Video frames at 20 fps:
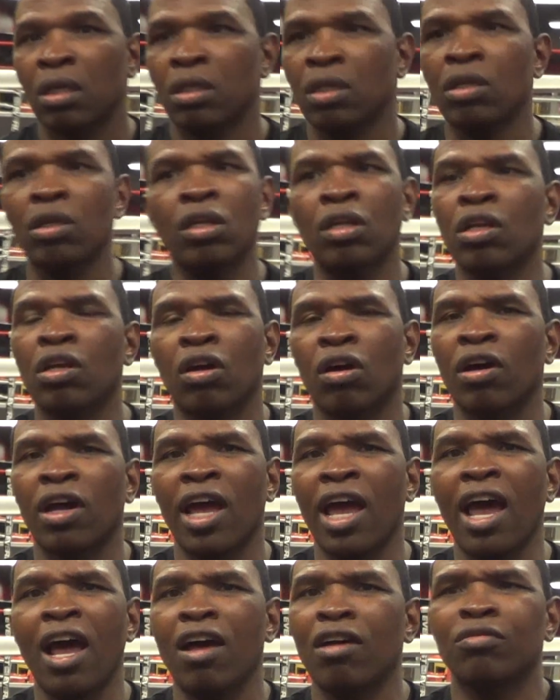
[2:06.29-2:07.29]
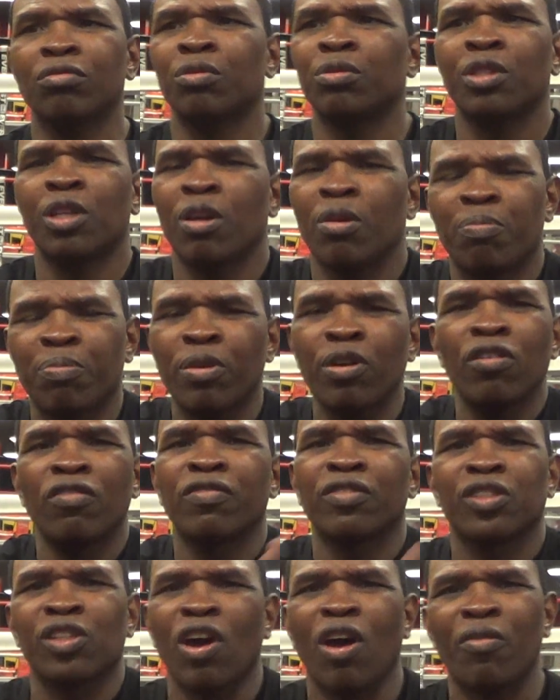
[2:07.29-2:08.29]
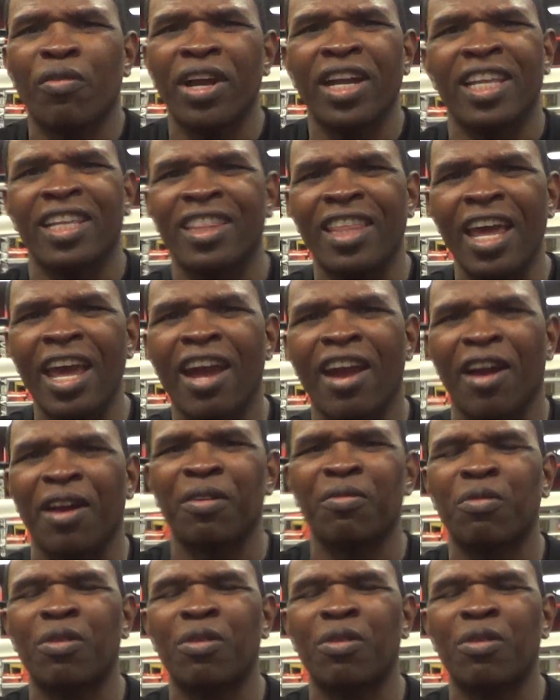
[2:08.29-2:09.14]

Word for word: No, no, no. Al, the approval's already there. Oh, it's there.